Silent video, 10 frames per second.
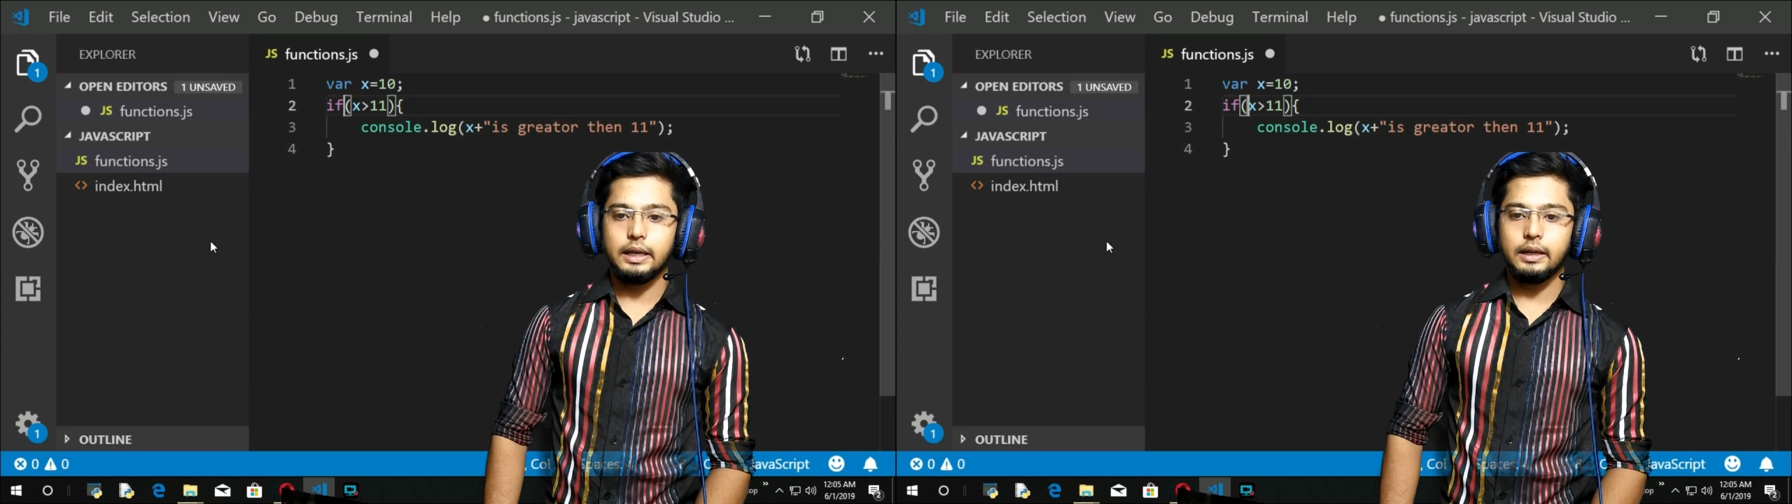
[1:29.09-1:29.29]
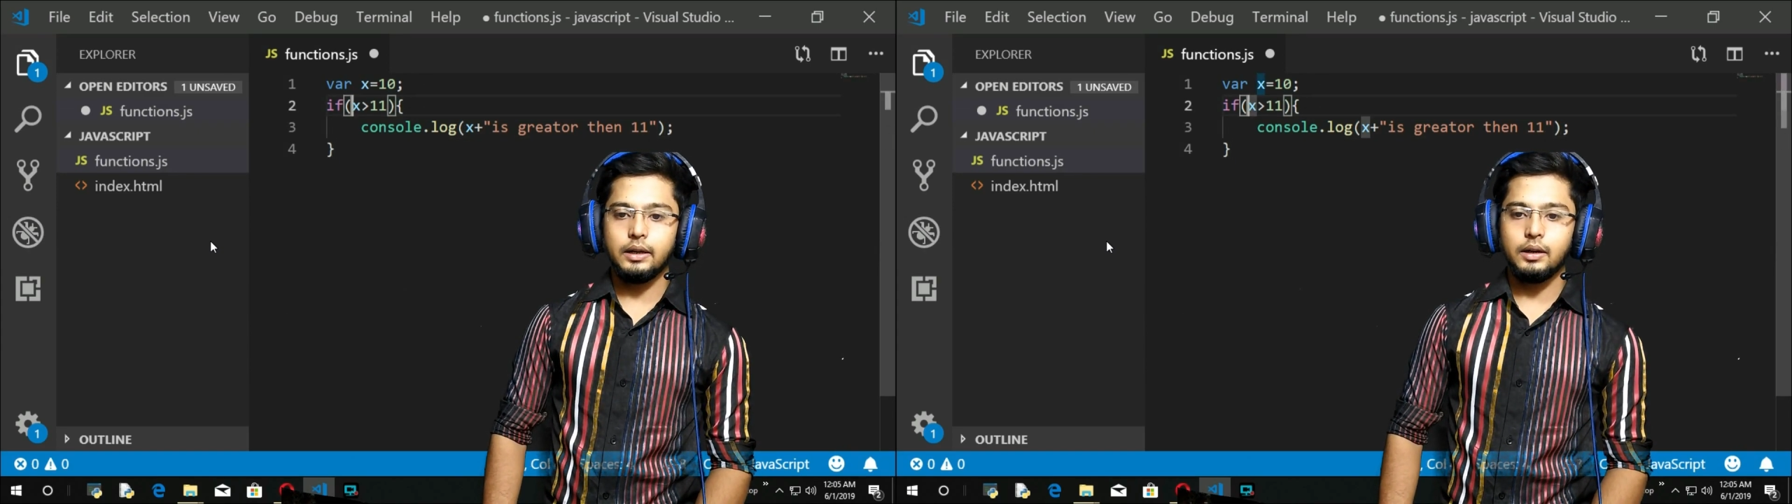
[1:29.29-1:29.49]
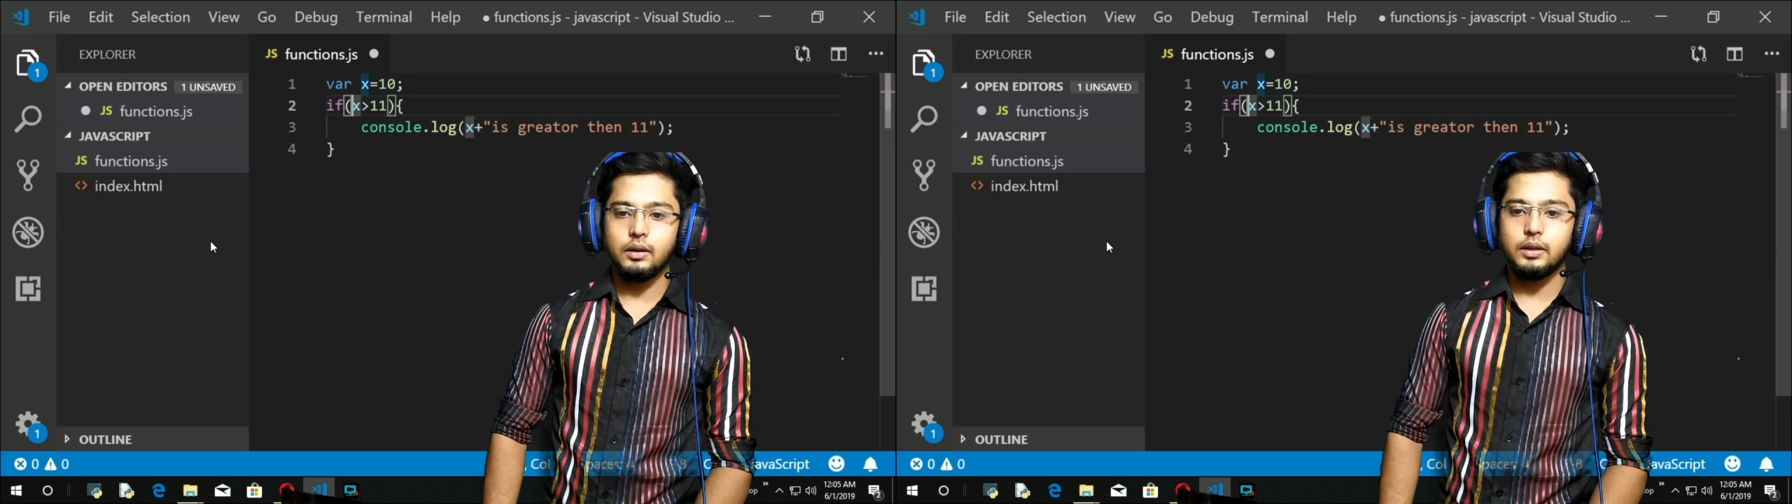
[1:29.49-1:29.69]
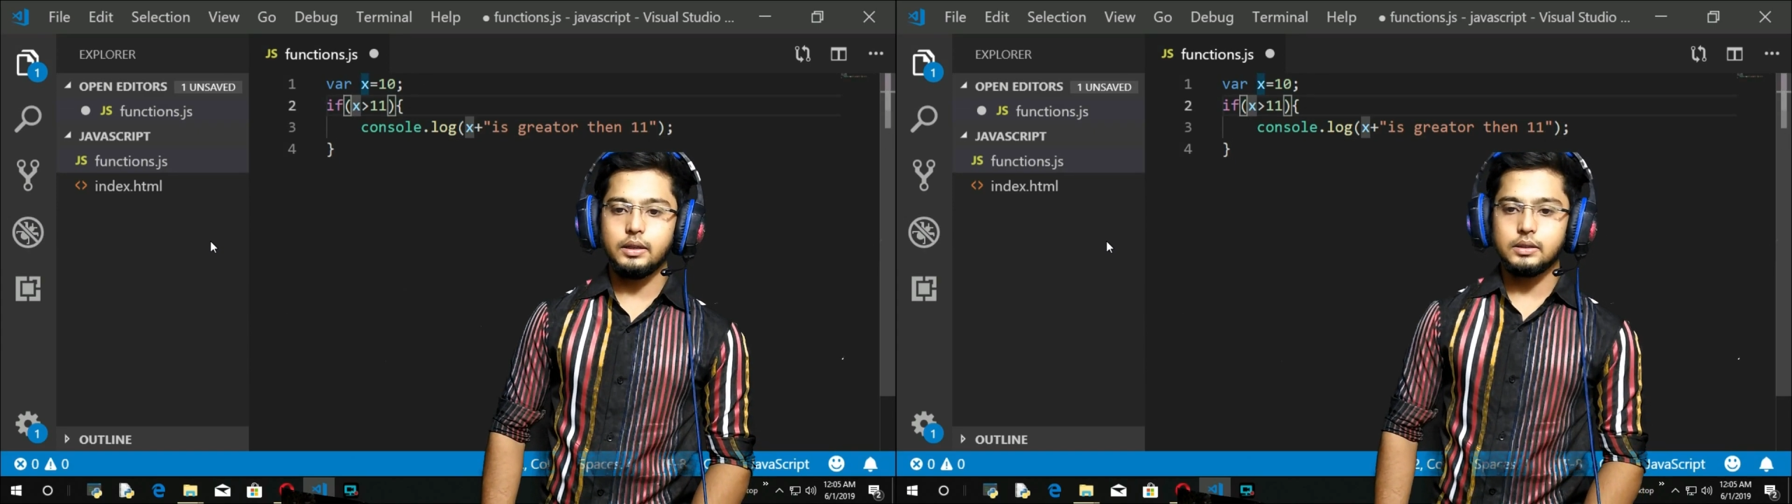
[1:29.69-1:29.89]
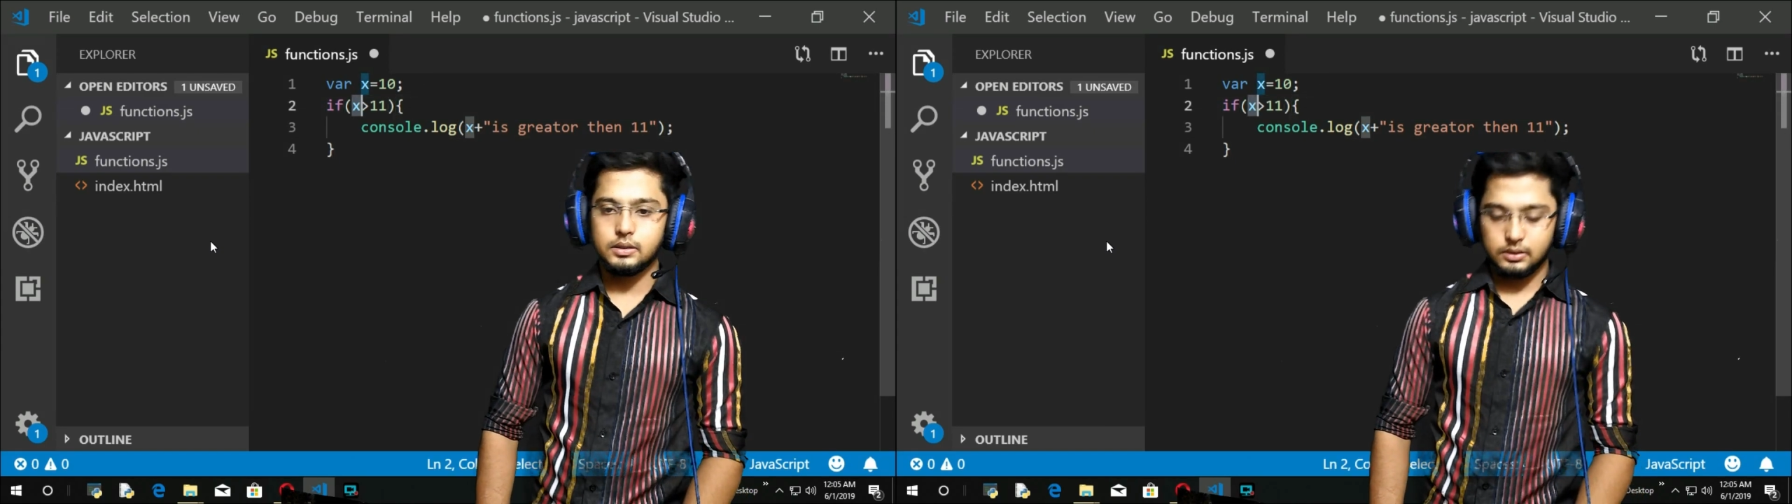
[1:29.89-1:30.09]
10
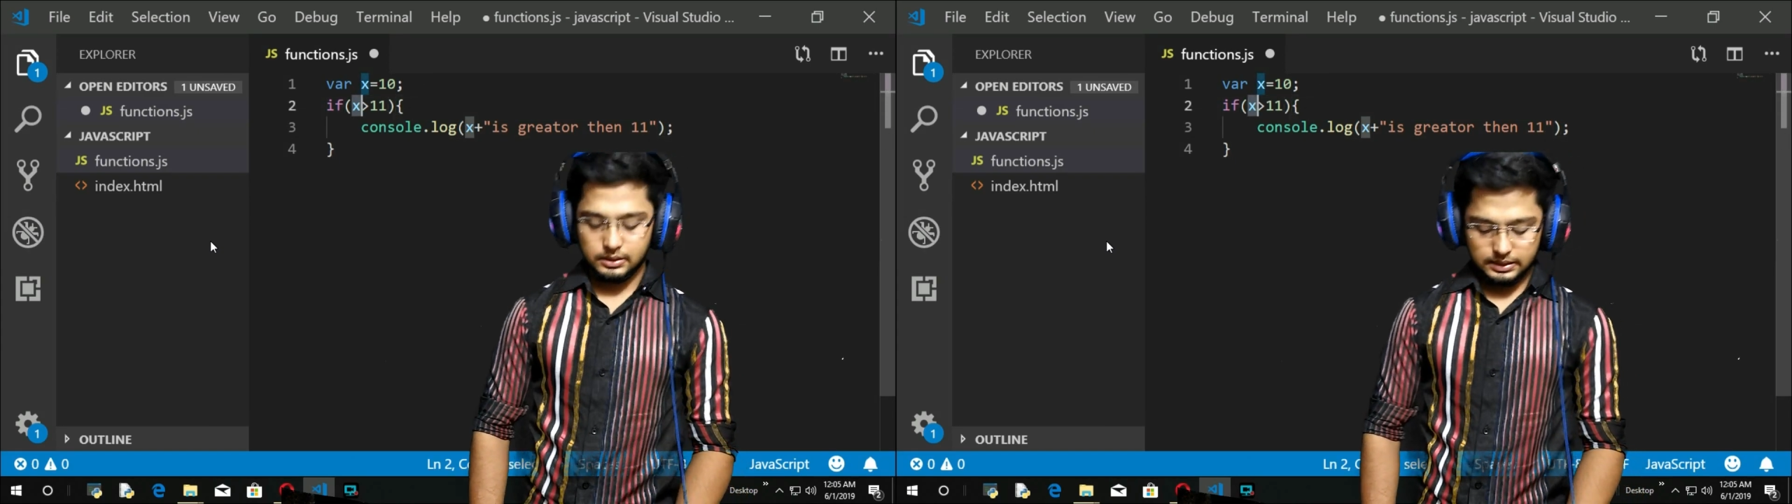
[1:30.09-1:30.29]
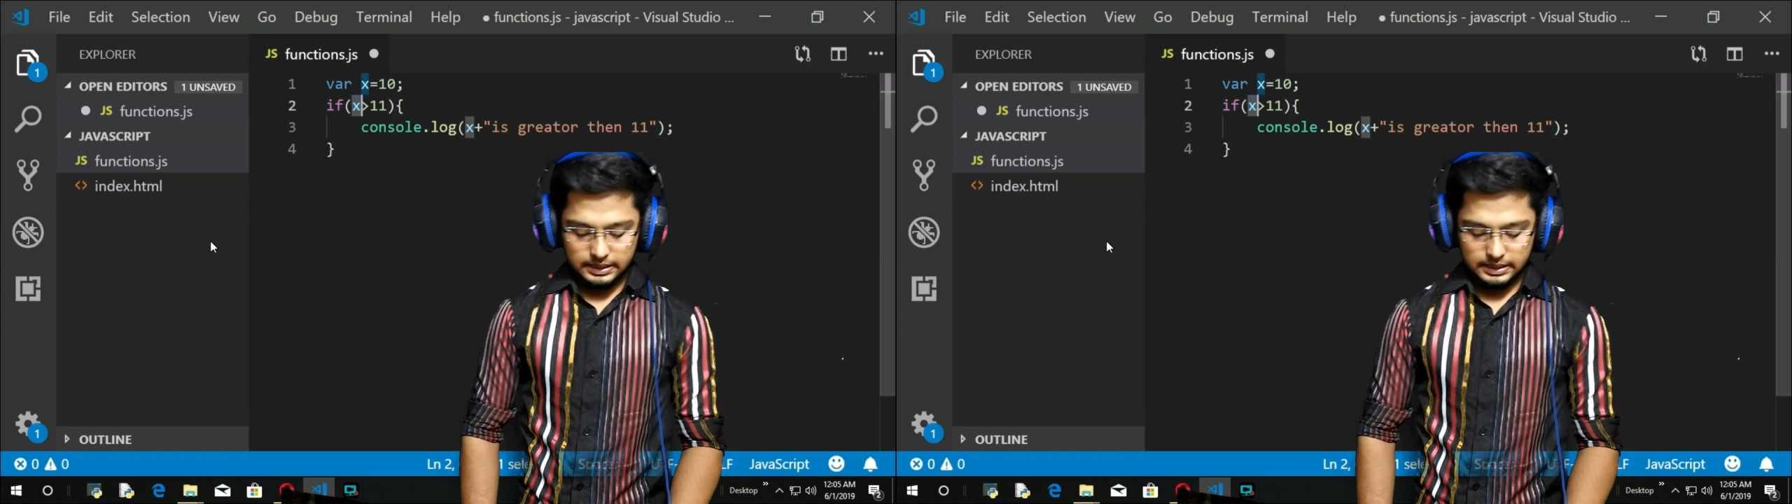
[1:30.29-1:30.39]
is